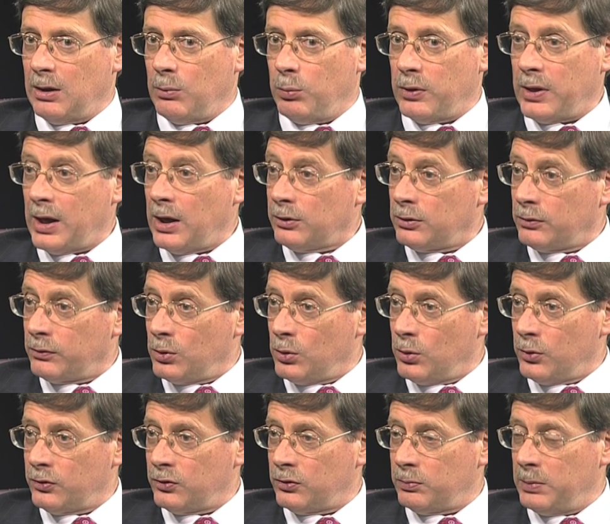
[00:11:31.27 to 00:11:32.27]
without, of
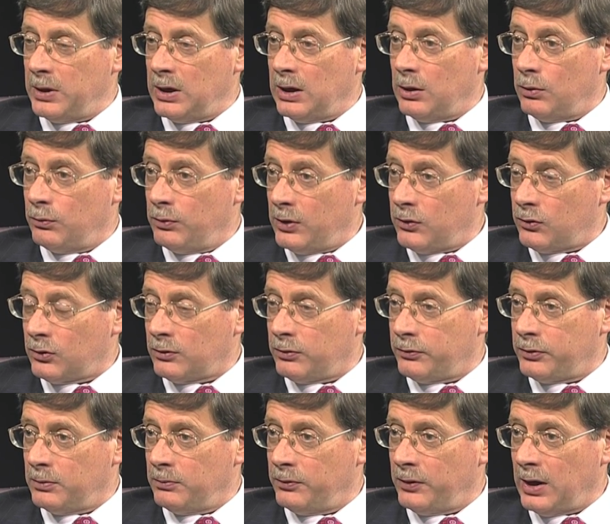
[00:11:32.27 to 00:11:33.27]
course, being at risk
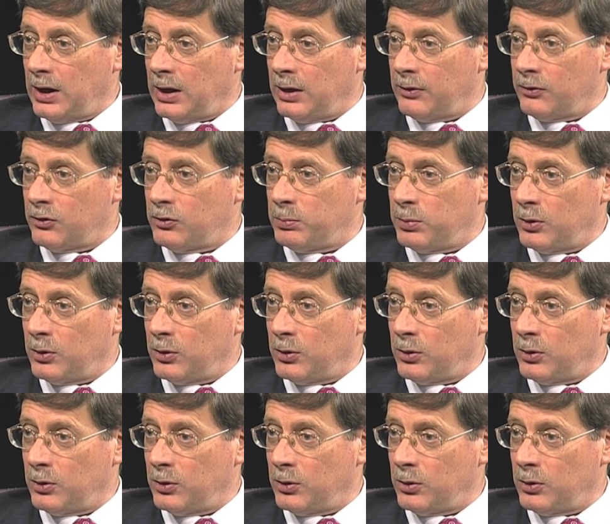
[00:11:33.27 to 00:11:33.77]
from violence,